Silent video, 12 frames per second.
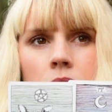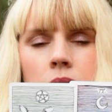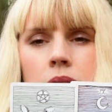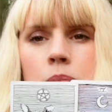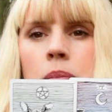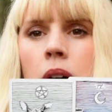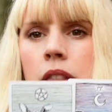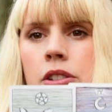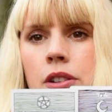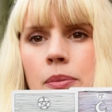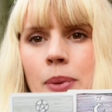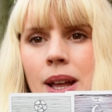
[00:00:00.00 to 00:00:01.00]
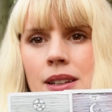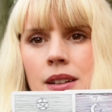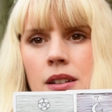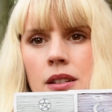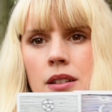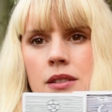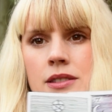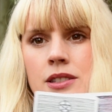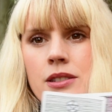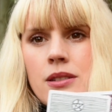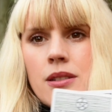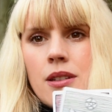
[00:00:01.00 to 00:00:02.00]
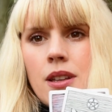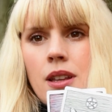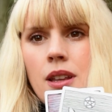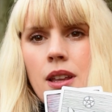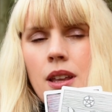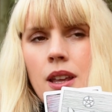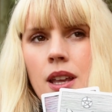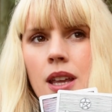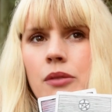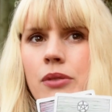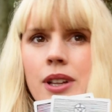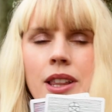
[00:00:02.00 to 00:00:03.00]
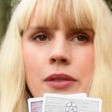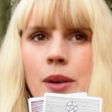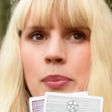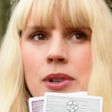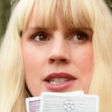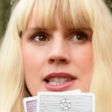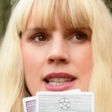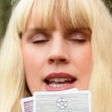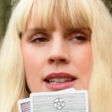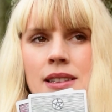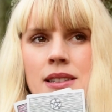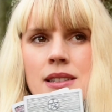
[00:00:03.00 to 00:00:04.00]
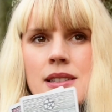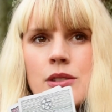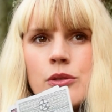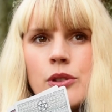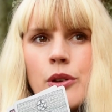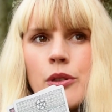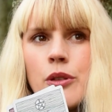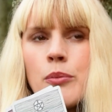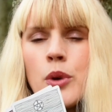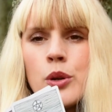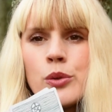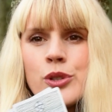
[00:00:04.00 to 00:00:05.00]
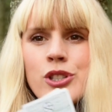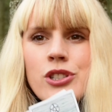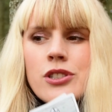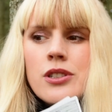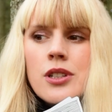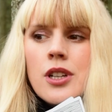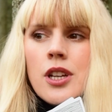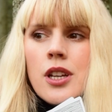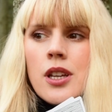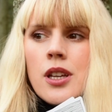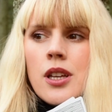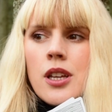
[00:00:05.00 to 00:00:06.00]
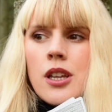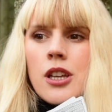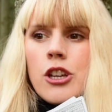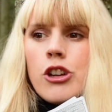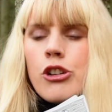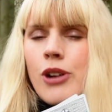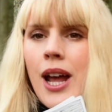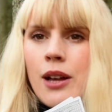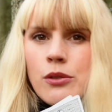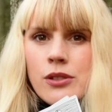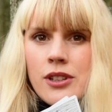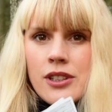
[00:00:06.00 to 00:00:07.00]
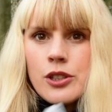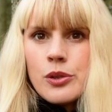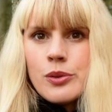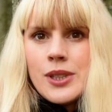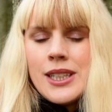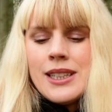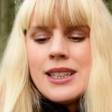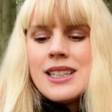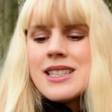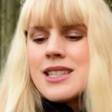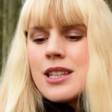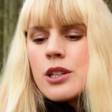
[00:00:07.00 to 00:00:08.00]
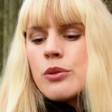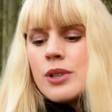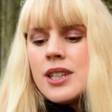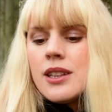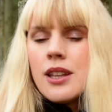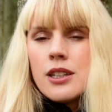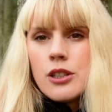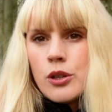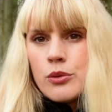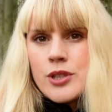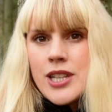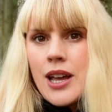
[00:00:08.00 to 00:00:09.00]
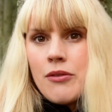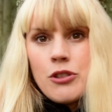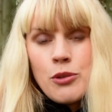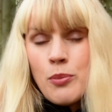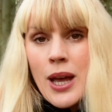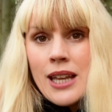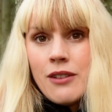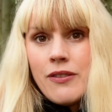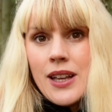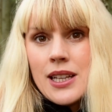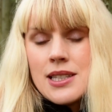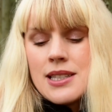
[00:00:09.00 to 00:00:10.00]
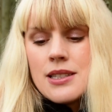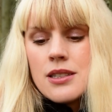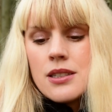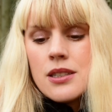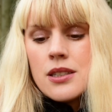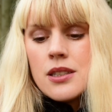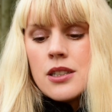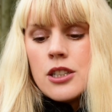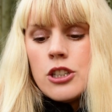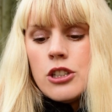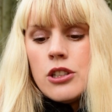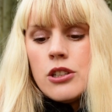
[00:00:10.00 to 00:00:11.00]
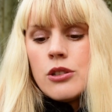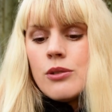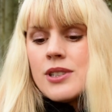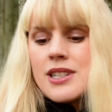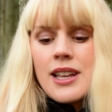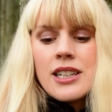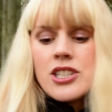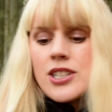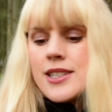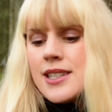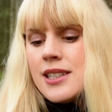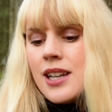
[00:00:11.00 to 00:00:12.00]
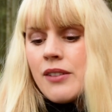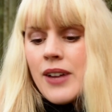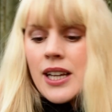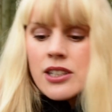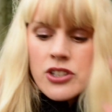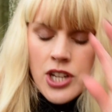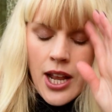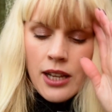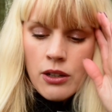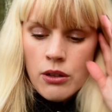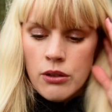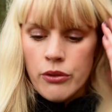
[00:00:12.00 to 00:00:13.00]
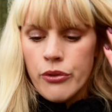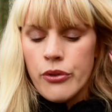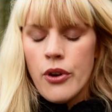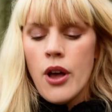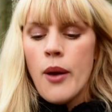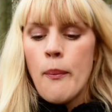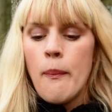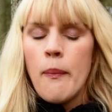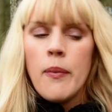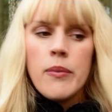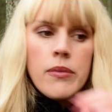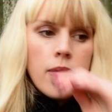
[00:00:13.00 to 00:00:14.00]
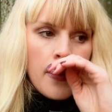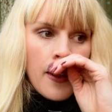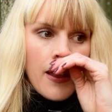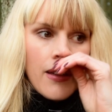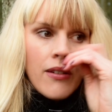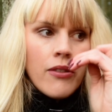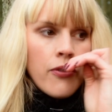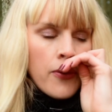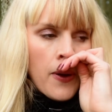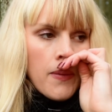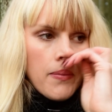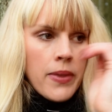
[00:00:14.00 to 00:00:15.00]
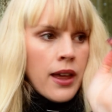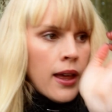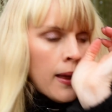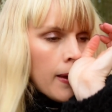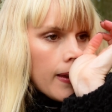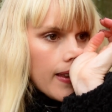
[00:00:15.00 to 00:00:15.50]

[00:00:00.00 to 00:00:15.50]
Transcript: The Mother of Pentacles, it really represents, you know, the most grounded queen. It's the queen that knows how to manifest. You know, it's like she's a direct channel from the